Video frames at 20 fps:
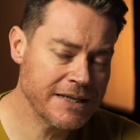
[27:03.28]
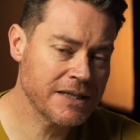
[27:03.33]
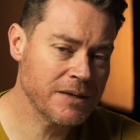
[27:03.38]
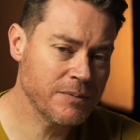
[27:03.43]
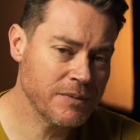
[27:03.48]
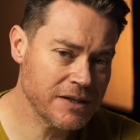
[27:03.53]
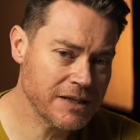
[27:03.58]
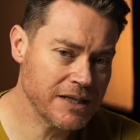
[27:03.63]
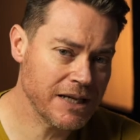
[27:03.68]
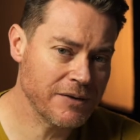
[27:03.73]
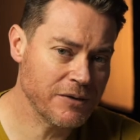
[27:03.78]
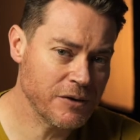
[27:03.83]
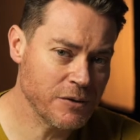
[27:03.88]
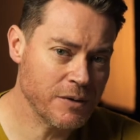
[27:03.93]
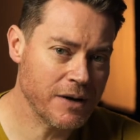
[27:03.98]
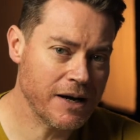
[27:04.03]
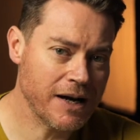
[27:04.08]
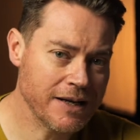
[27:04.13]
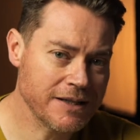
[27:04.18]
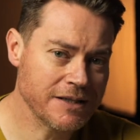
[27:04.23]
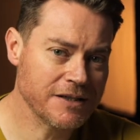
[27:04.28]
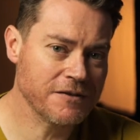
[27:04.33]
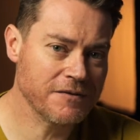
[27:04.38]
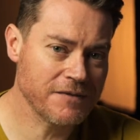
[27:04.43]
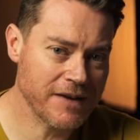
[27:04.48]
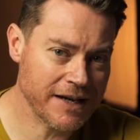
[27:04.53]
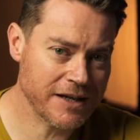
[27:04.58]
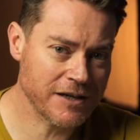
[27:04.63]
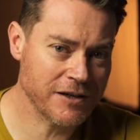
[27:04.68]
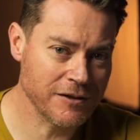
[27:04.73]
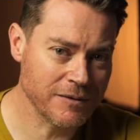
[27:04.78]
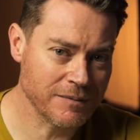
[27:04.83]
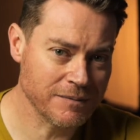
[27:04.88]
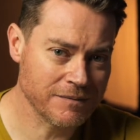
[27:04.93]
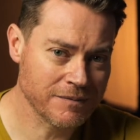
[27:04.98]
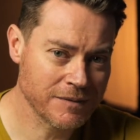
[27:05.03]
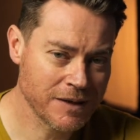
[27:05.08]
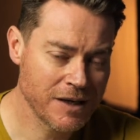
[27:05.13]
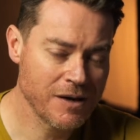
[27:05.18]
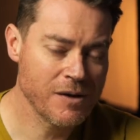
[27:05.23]
the material under vacuum
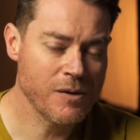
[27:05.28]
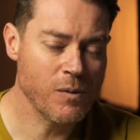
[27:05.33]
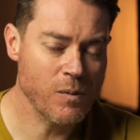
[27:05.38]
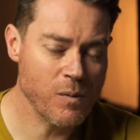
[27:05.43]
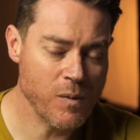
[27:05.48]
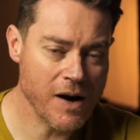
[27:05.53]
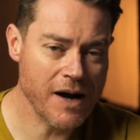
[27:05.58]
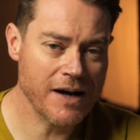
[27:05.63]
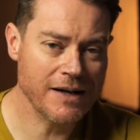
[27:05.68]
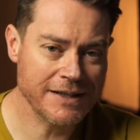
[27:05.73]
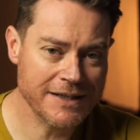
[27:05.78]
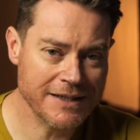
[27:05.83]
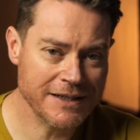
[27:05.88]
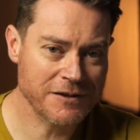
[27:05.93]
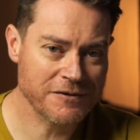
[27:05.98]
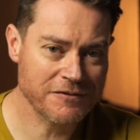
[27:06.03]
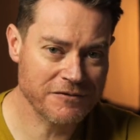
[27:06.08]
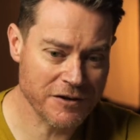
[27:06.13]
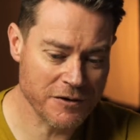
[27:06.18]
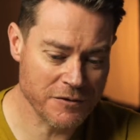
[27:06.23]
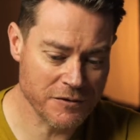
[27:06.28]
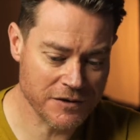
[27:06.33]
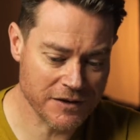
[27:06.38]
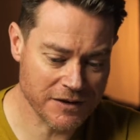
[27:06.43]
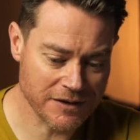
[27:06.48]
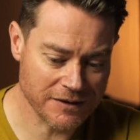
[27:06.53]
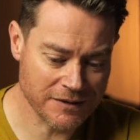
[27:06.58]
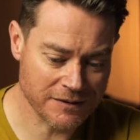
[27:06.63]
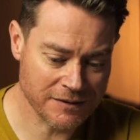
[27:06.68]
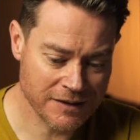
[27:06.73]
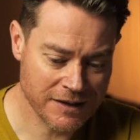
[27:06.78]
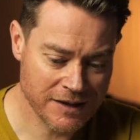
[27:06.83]
while it is frozen.